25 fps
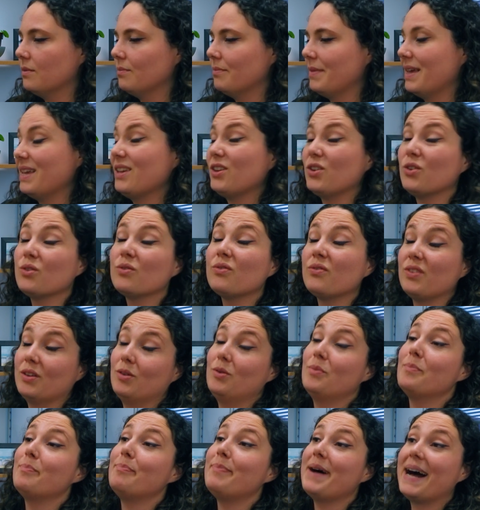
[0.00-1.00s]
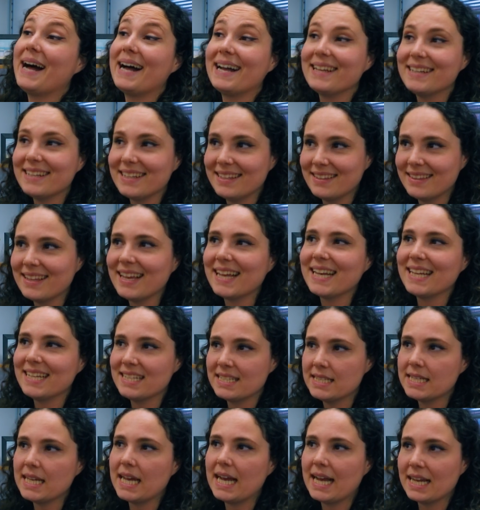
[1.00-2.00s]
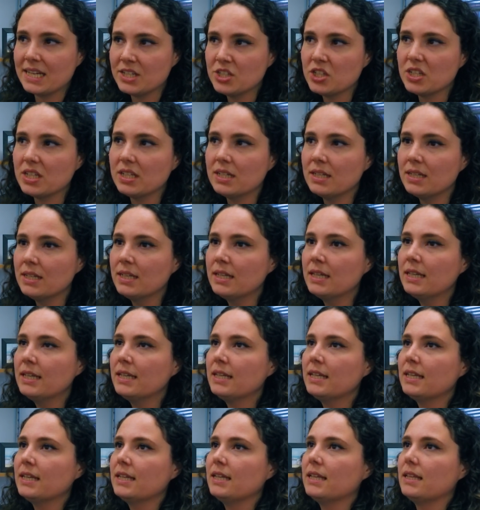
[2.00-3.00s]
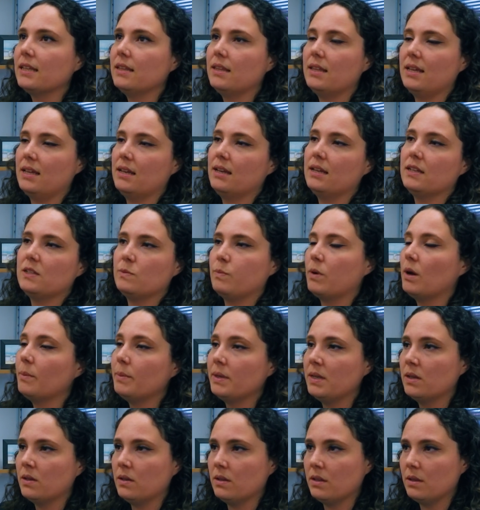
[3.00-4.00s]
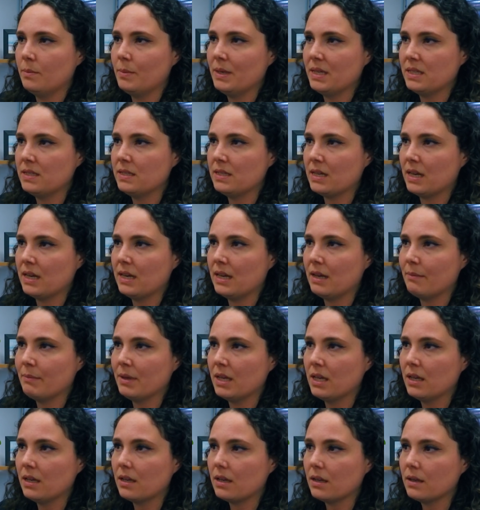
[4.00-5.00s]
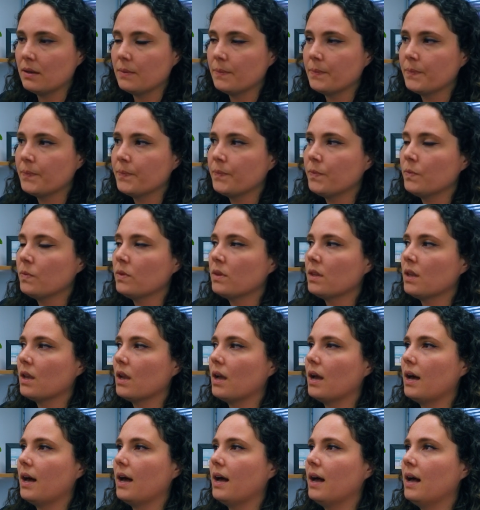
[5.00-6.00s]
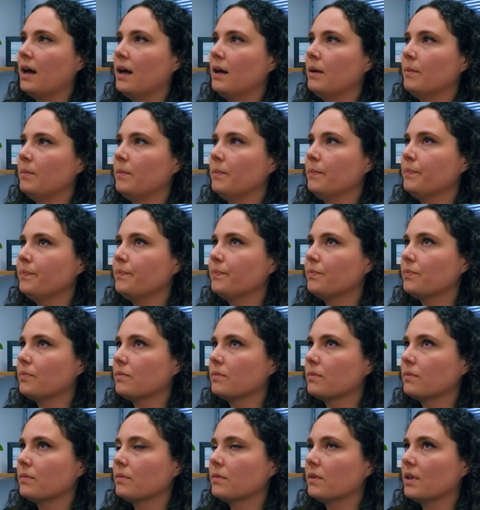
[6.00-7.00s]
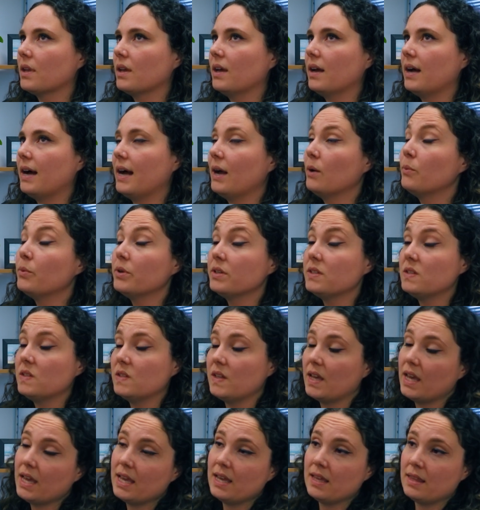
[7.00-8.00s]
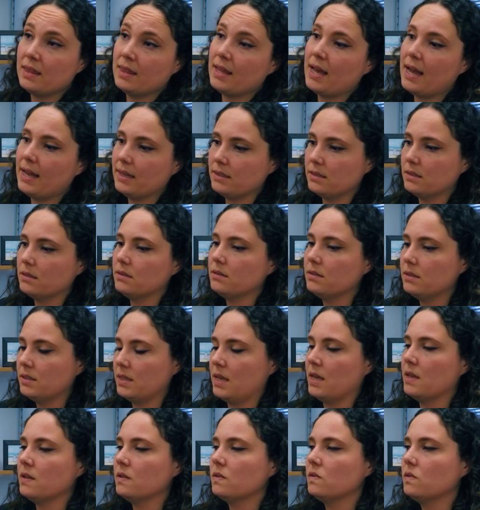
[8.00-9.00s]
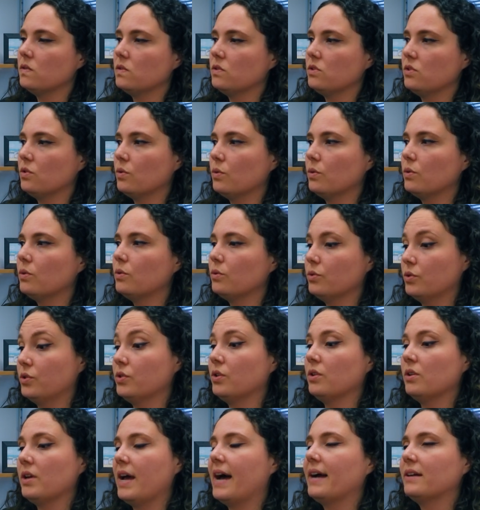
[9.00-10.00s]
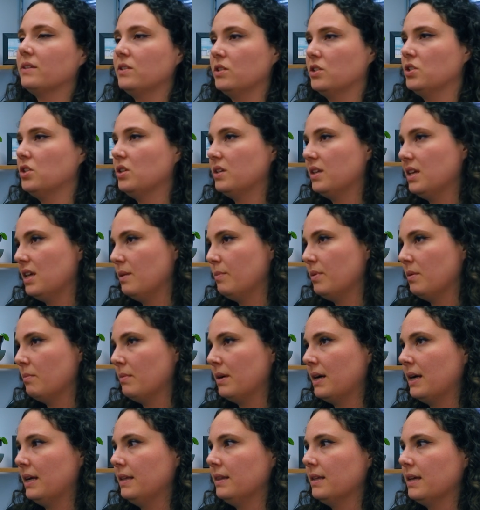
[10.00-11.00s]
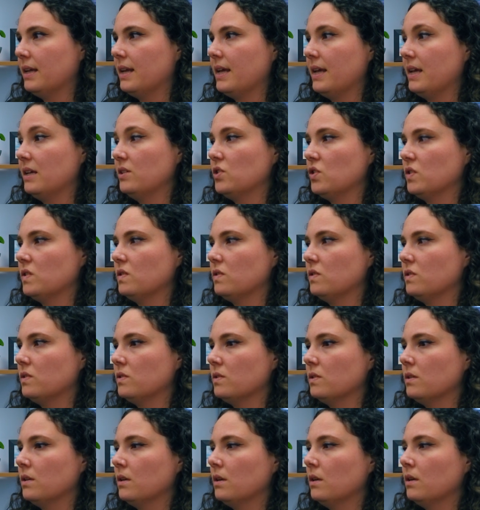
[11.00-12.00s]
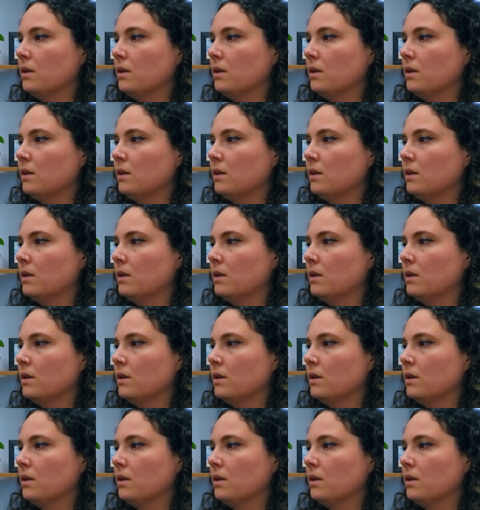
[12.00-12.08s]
make you feel bad in that interaction, then it's probably not the best dynamic. I would say in that sense, also actors should keep in mind that agents